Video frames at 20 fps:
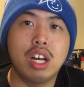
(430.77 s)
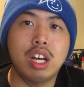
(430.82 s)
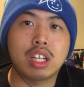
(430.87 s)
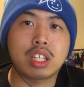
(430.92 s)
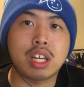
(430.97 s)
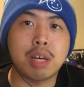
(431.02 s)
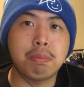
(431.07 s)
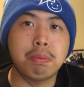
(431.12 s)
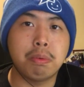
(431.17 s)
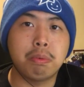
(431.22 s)
a
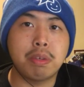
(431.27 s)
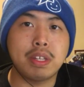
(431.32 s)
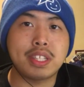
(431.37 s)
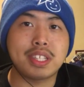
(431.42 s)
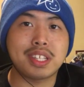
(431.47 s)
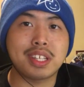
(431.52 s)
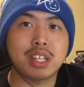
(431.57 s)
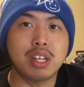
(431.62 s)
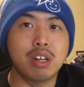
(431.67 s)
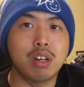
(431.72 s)
couple
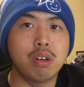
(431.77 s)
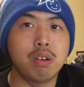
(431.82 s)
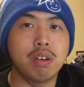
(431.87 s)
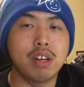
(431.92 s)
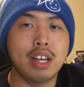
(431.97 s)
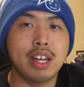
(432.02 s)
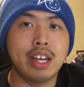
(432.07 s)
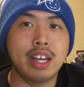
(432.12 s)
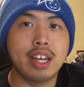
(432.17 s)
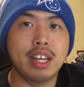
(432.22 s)
weeks
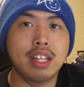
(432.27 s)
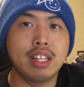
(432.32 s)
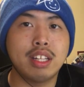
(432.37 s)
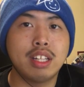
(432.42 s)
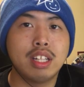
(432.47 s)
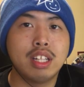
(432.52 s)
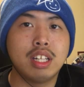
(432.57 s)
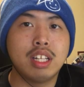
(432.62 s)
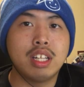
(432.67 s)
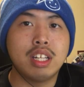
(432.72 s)
ago, and
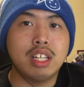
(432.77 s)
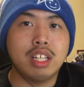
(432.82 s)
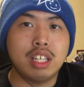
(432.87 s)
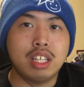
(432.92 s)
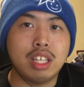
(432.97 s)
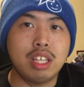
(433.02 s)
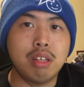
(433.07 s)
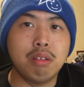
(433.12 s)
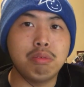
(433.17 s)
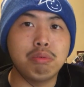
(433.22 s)

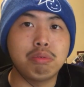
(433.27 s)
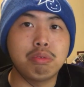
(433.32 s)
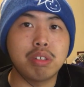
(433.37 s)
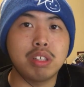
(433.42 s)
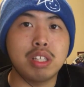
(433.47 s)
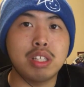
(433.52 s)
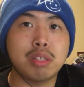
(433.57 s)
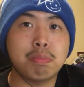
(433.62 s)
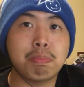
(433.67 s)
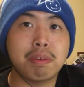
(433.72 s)
he
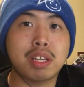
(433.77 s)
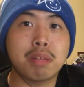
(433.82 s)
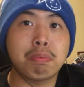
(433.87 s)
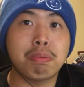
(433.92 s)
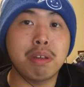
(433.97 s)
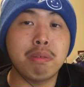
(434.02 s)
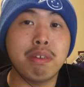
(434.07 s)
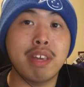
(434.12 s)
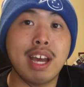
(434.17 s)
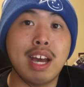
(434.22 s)
he's been
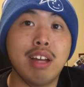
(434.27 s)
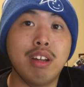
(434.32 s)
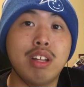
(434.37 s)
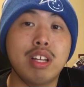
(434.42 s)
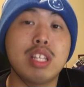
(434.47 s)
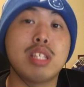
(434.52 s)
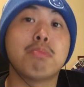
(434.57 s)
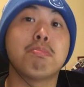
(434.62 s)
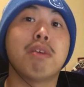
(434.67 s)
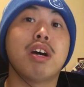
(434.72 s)
completely out of
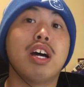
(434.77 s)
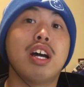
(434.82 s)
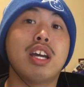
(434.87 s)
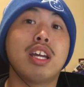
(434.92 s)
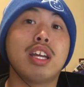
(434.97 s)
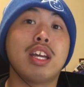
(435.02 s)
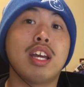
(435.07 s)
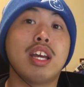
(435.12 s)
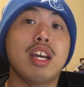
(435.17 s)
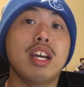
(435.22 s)
his
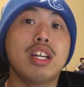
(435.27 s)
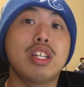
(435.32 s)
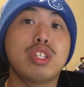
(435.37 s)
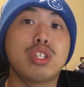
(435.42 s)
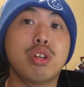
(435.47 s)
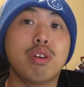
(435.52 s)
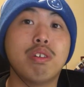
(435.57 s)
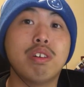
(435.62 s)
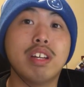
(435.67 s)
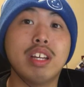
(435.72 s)
mind, and
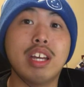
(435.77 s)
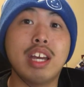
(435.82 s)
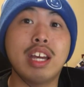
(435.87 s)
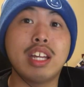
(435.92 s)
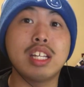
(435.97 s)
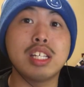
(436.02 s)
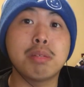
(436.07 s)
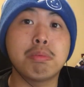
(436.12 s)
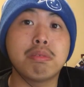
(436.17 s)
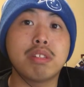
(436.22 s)
so and
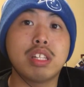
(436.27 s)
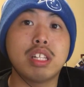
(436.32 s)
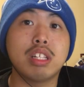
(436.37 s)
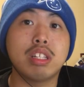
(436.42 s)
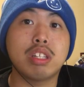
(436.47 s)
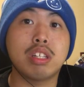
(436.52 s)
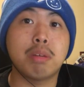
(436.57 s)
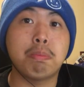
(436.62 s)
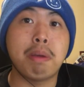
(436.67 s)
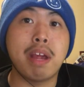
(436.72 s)
his
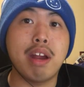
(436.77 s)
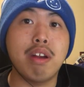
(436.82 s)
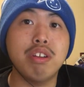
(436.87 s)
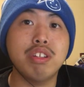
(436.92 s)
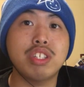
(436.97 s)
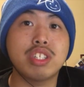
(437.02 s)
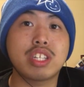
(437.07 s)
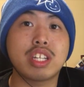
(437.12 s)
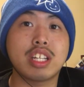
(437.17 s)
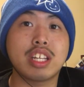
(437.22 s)
their parents
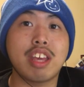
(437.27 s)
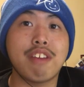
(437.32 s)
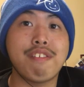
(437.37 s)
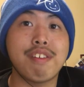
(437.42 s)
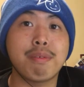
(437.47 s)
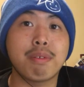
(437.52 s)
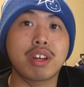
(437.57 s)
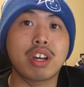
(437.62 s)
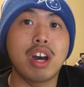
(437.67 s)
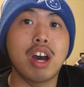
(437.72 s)
just gonna give
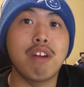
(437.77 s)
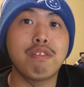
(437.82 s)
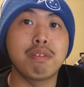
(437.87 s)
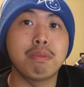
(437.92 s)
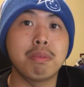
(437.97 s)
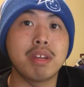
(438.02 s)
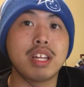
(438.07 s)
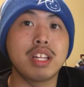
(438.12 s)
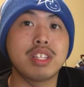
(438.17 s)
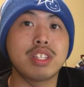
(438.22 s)
him a
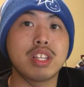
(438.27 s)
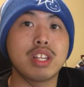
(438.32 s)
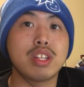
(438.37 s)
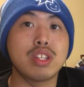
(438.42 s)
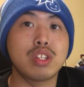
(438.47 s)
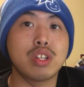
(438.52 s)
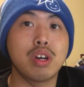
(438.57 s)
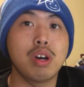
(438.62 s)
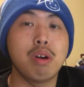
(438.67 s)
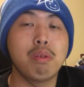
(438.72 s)
compliment.
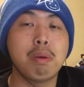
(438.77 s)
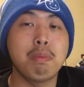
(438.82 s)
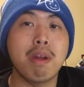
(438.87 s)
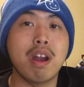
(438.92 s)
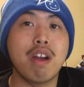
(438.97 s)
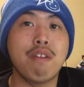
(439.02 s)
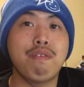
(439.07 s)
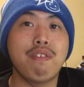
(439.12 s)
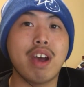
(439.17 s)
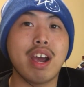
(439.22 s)
so we
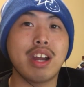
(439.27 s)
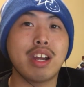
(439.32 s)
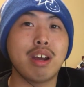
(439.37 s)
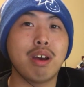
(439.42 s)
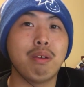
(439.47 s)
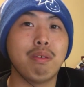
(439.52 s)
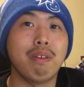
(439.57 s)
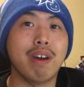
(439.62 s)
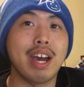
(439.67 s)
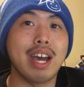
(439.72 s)
better find
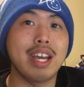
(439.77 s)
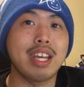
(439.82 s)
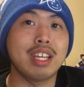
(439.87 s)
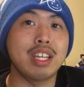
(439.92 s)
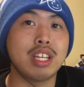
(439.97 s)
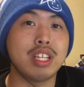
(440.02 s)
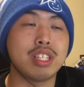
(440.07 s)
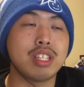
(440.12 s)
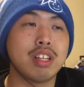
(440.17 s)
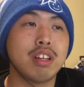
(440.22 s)
out why
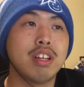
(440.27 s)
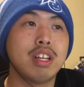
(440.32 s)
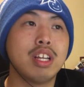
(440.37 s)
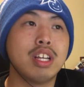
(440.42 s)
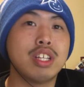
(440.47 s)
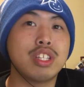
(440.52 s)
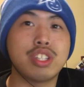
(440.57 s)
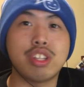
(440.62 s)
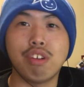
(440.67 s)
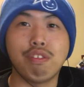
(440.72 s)
he's
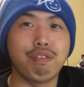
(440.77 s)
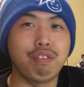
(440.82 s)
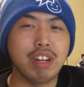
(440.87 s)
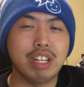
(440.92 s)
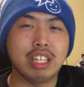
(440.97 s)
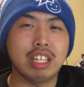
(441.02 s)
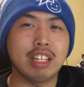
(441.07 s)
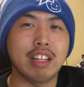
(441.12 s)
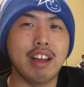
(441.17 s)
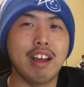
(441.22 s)
still
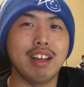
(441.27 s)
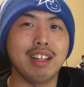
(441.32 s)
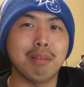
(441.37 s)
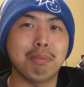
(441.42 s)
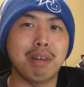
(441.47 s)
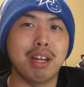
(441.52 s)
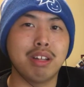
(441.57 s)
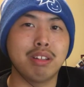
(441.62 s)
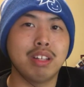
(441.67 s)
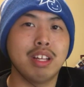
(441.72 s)
freaking out
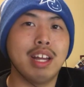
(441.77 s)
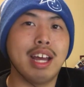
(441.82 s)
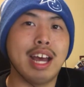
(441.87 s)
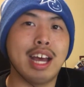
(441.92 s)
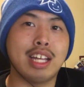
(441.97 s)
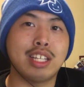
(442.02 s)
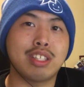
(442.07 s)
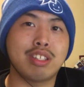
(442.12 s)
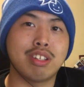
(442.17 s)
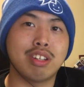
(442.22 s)
about
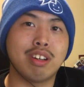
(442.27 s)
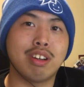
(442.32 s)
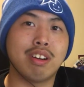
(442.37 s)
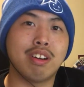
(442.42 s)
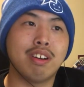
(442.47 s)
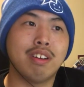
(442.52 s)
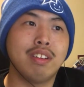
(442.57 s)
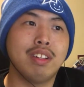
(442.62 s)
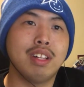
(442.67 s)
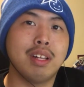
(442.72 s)

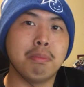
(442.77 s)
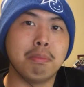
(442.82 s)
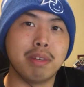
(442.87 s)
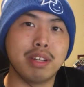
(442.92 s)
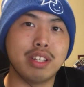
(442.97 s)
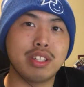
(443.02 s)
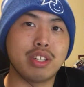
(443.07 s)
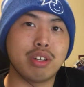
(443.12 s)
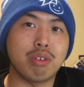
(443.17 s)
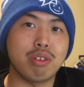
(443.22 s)
after
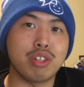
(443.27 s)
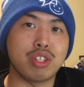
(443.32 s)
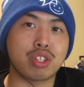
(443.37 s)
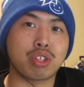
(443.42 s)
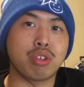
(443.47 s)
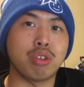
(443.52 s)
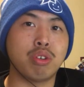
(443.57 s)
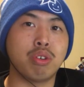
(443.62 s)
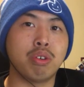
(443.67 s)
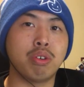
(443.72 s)
military
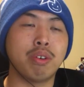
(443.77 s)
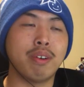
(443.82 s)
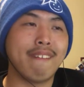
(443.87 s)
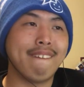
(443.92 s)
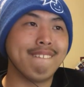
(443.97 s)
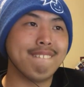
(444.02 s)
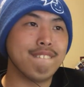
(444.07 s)
school.